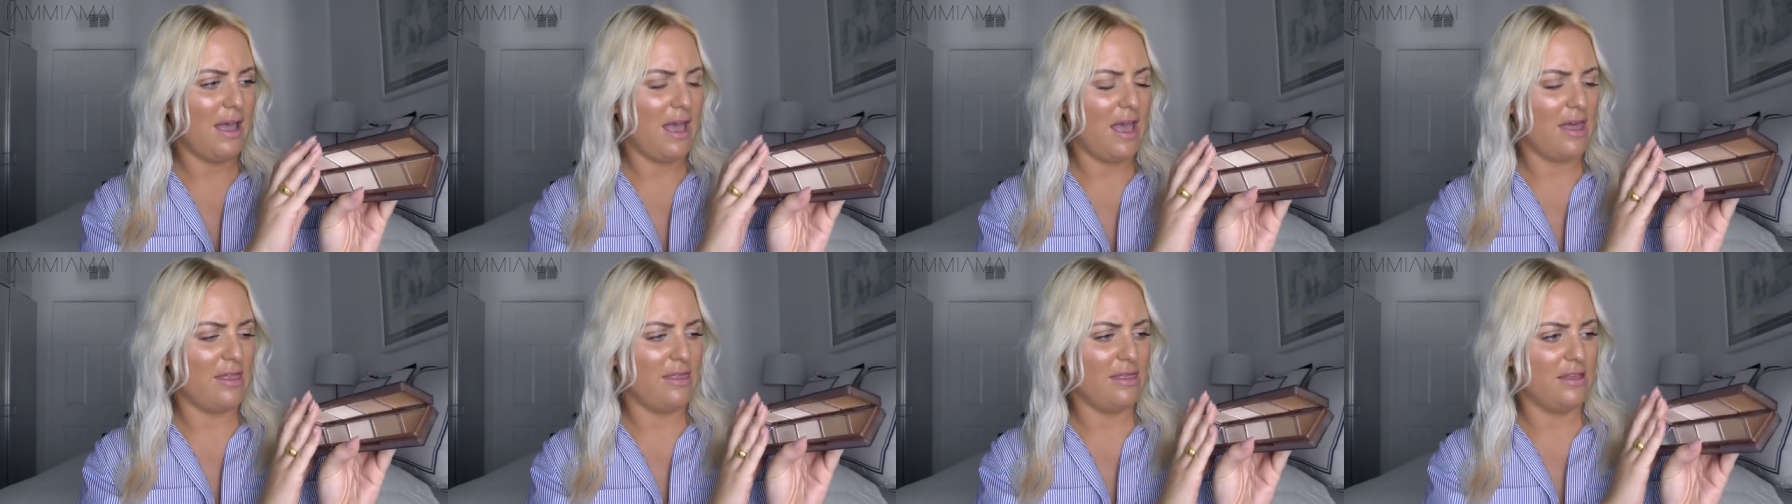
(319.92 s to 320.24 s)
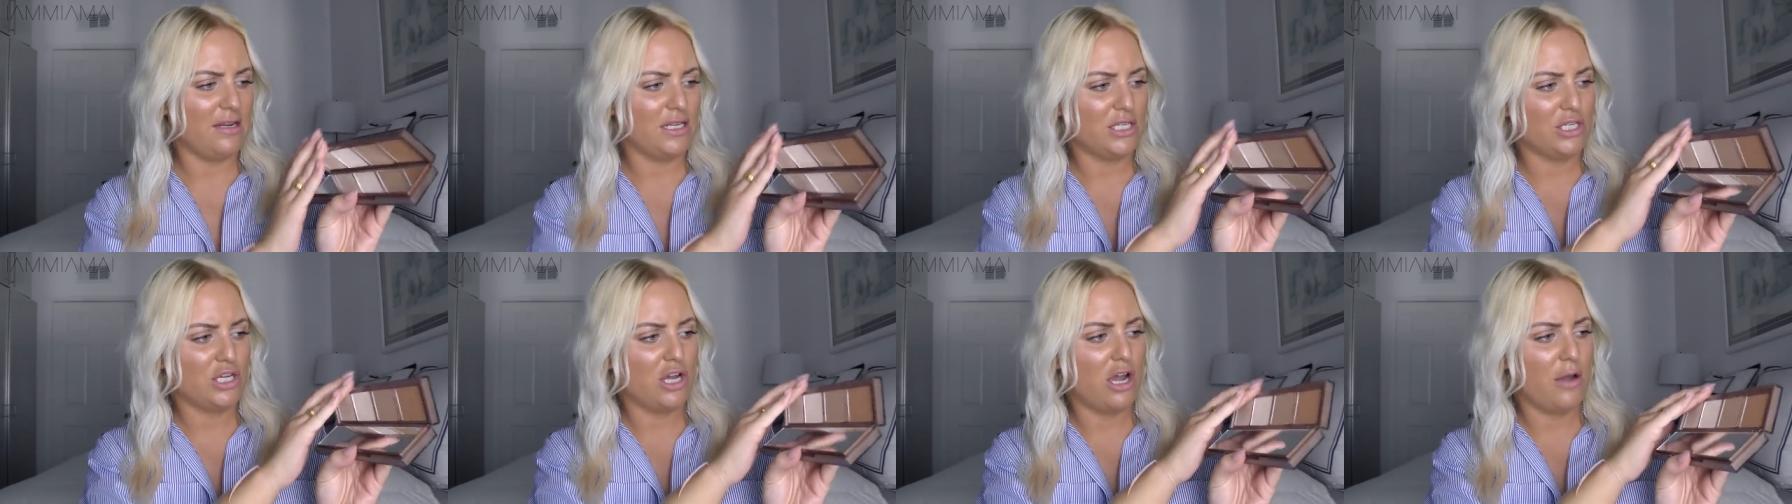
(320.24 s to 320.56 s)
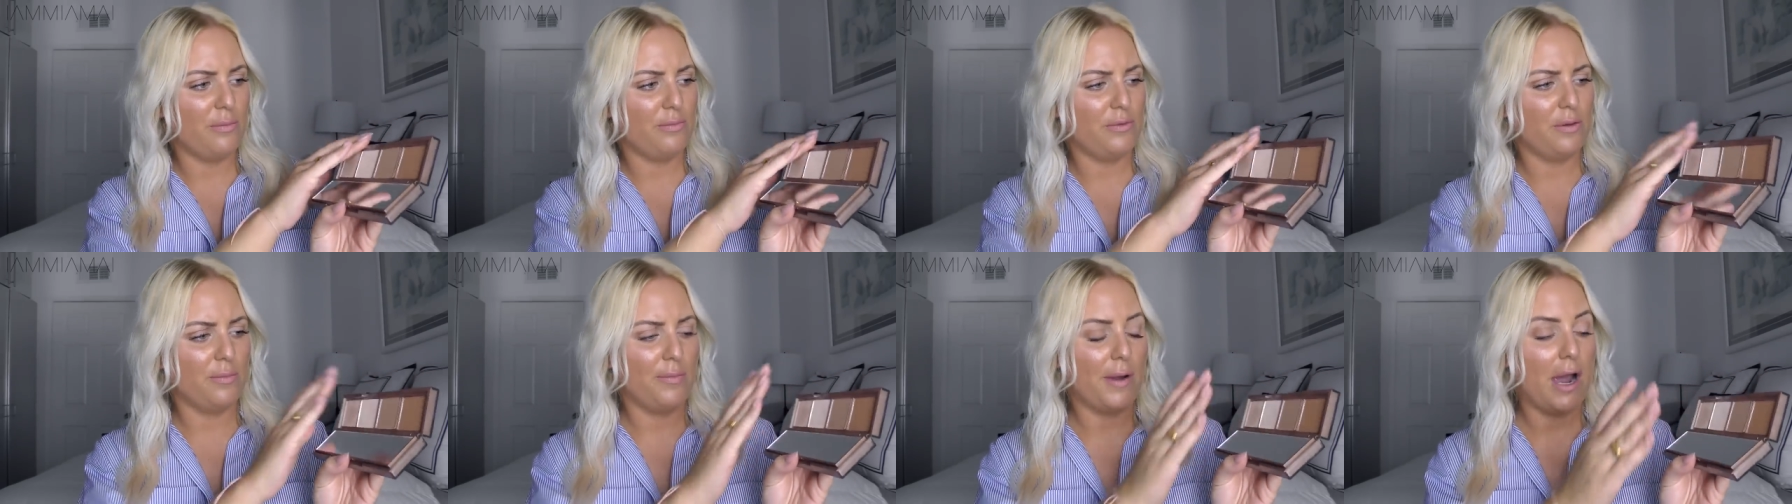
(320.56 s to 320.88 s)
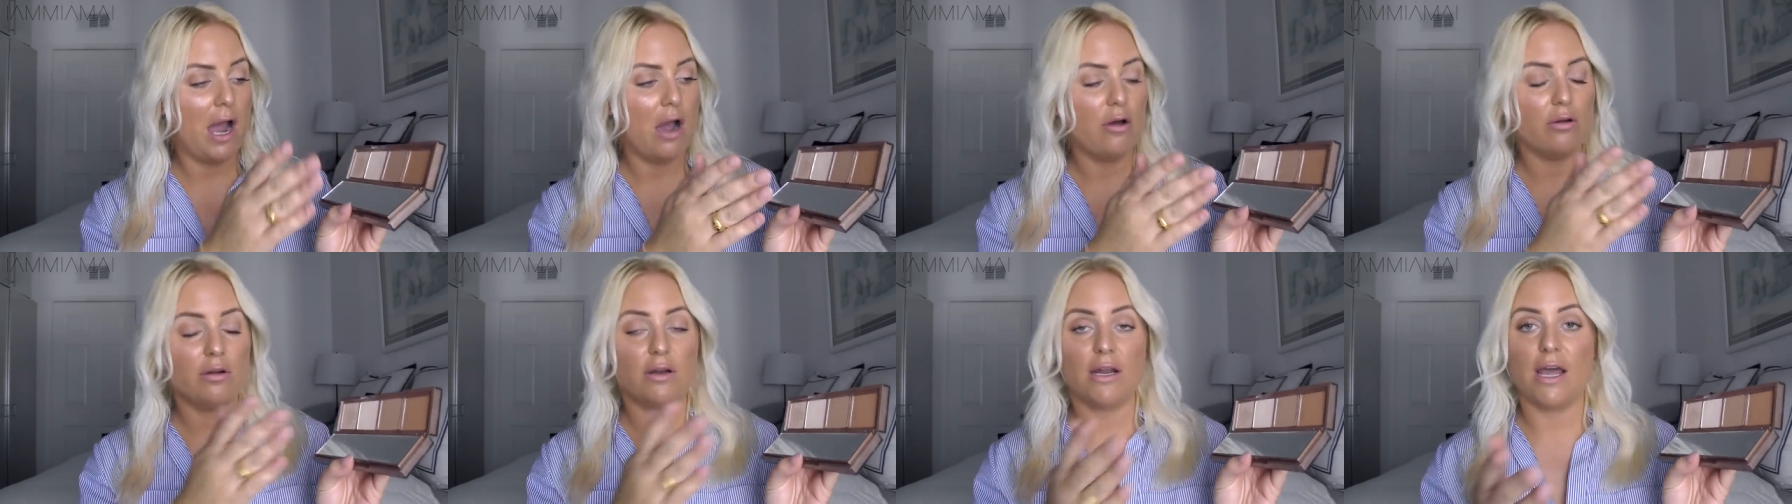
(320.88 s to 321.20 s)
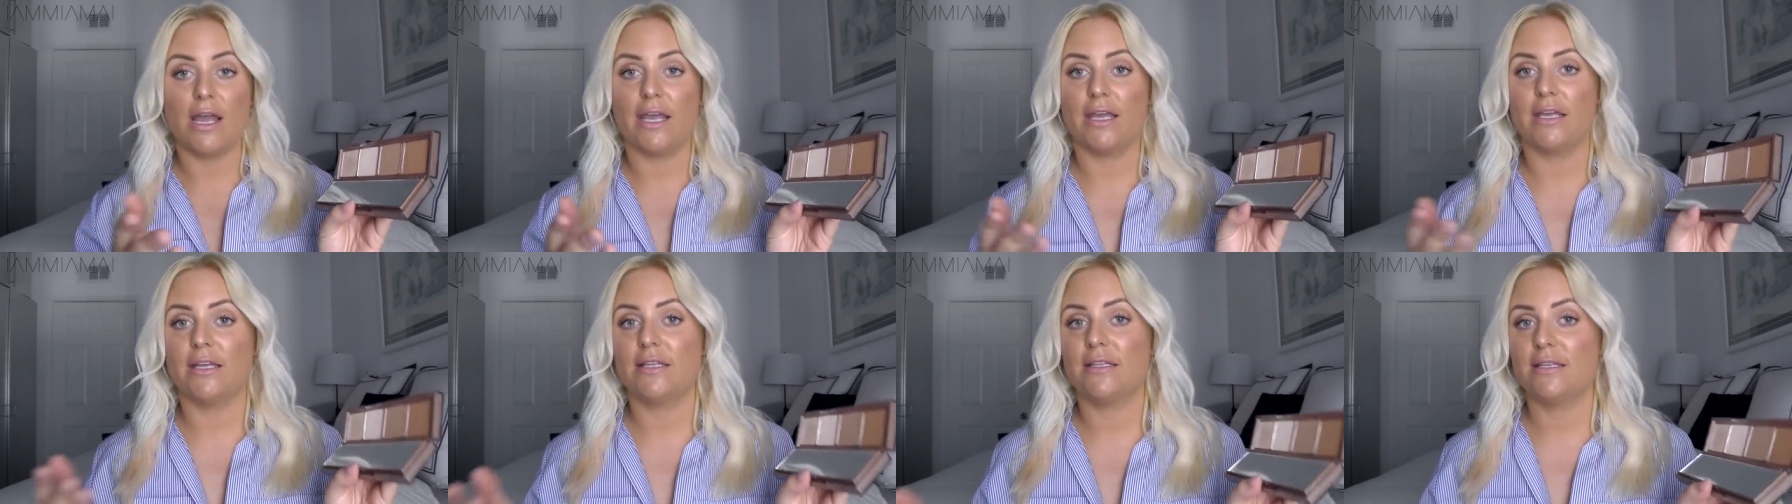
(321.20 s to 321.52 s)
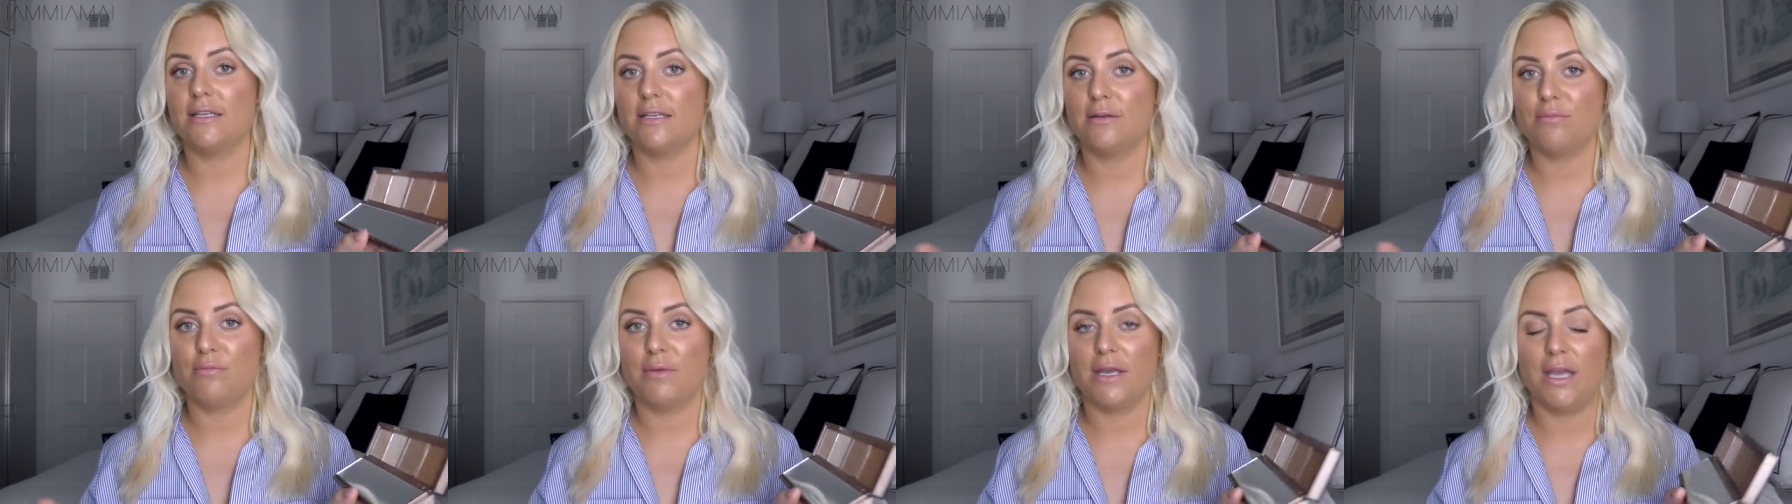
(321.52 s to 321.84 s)
and the chop the powder like it
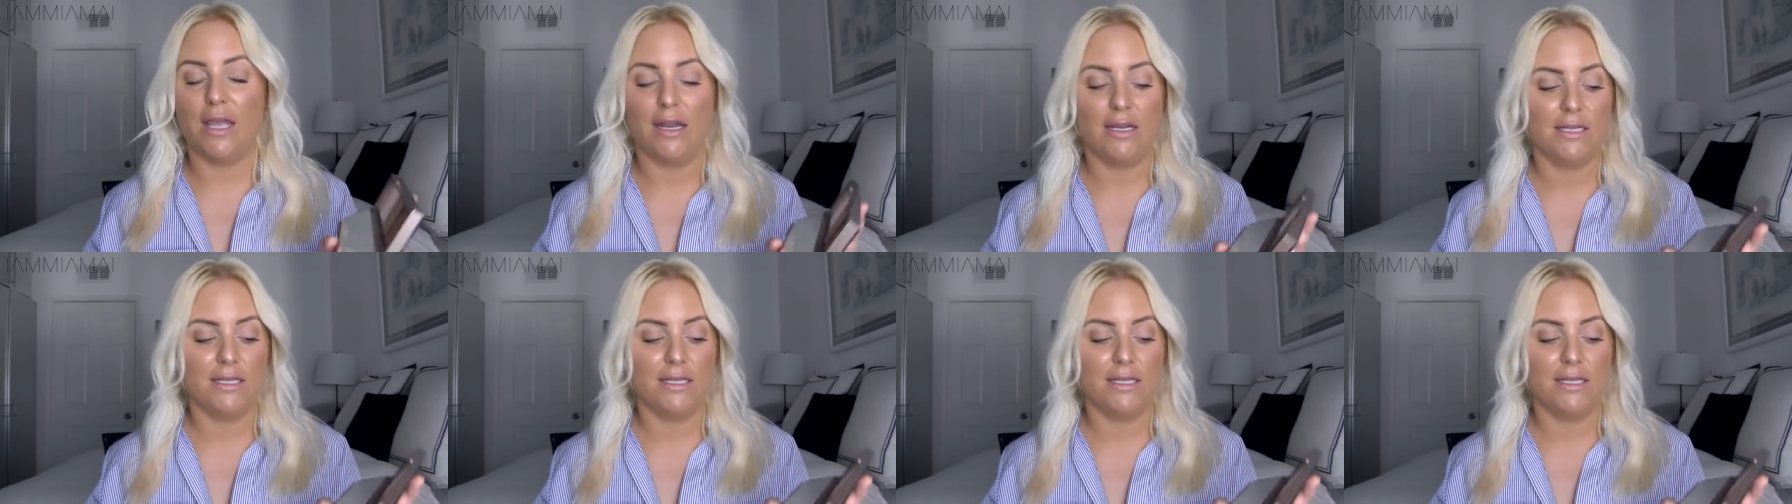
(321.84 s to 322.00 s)
didn't make